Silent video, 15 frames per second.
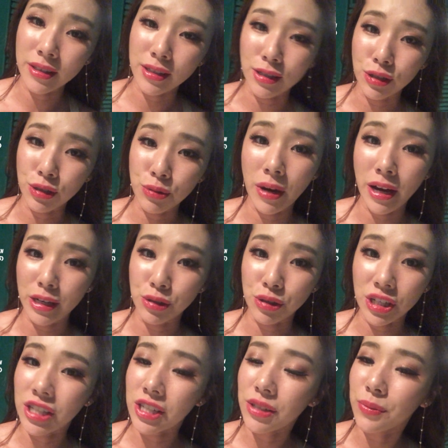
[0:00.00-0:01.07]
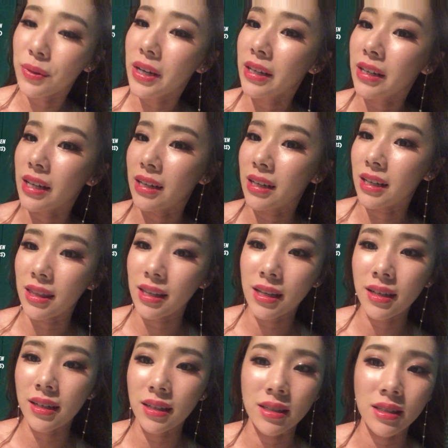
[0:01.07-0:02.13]
the new hydration one, and I
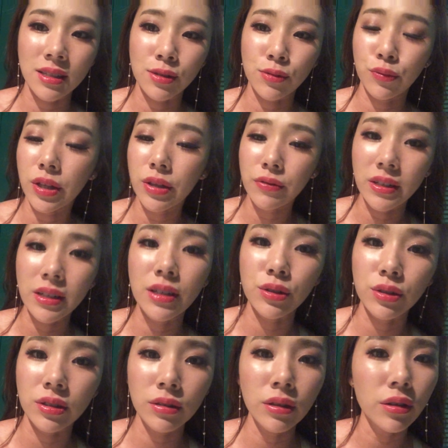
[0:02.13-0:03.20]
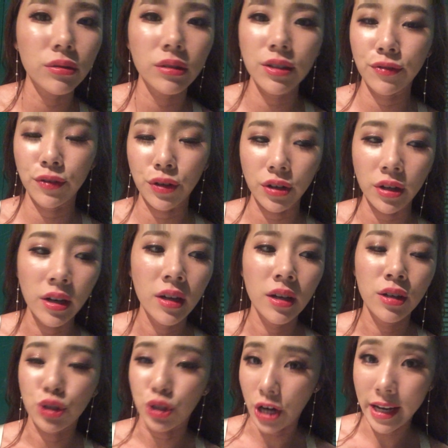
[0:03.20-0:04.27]
think it is really good, not only for
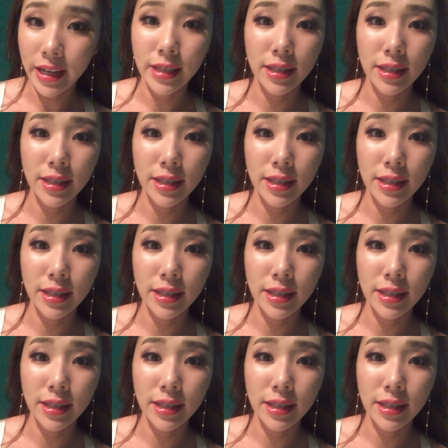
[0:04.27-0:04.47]
dry